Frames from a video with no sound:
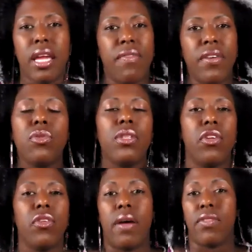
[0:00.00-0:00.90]

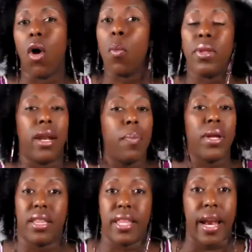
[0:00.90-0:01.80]
Eventually you're going to have to open that up
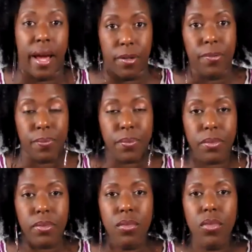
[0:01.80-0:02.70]
and get that out
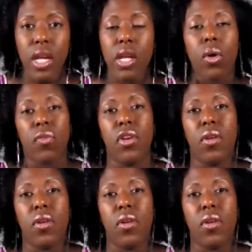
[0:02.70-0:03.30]
in order for